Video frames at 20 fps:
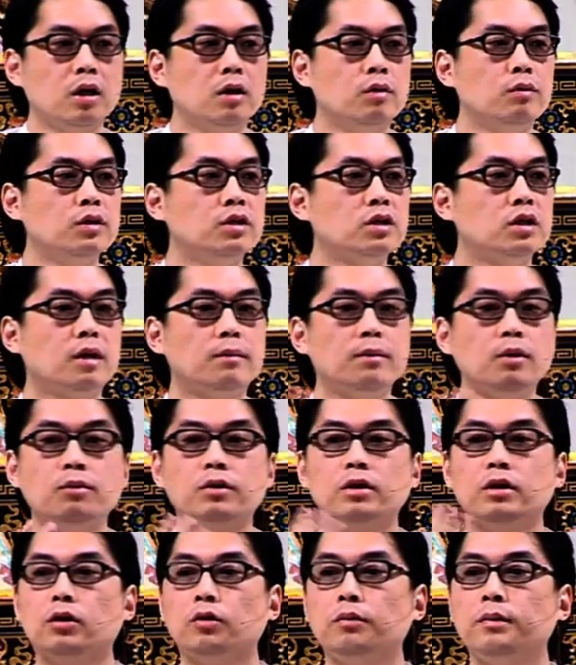We should come in
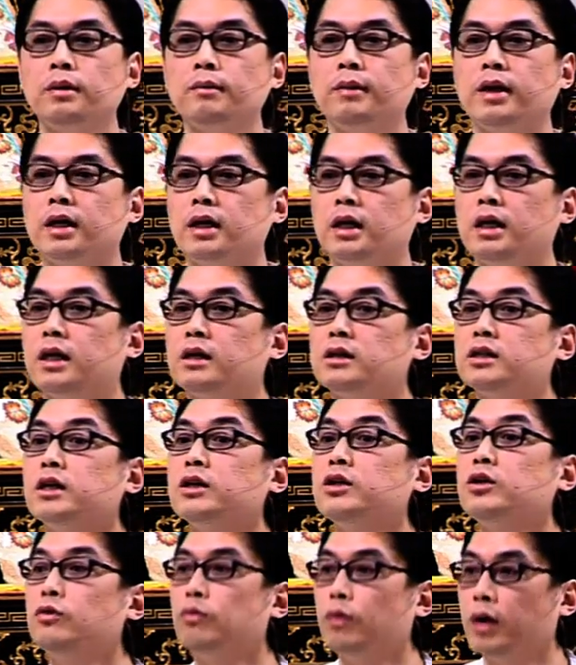with an open mind. And I'll tell
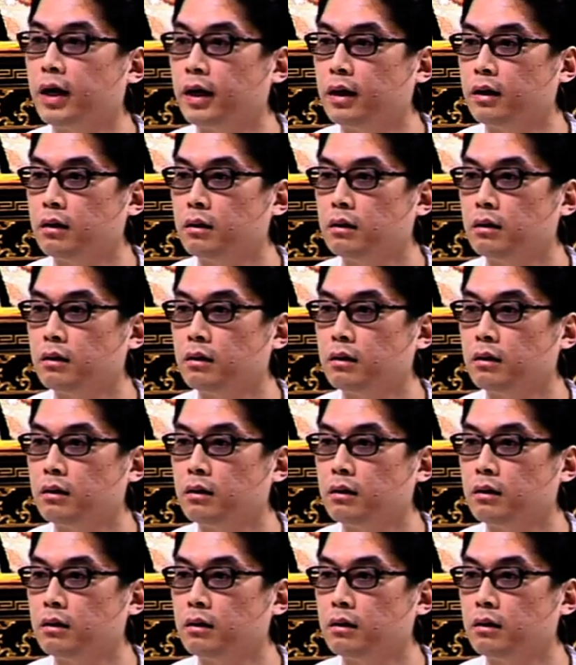you why.